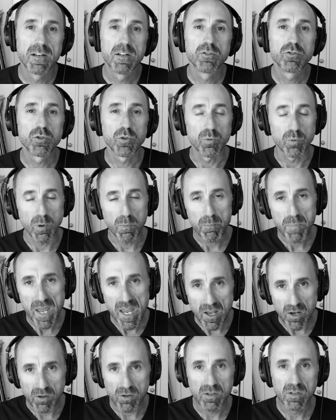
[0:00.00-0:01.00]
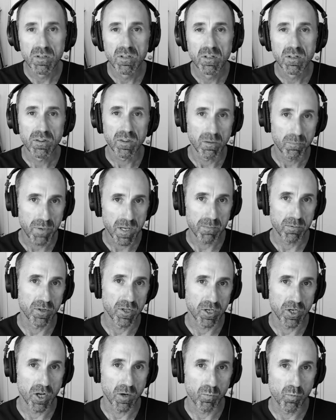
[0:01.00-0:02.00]
to repel the people that
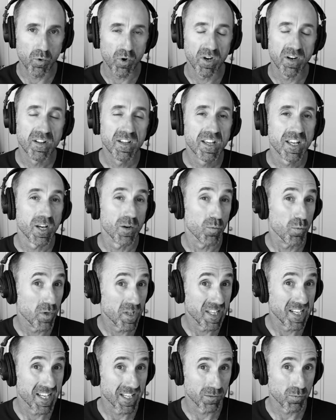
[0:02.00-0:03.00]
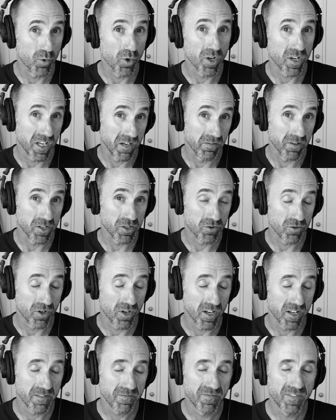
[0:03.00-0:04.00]
you don't want. It really does work. Give it a try.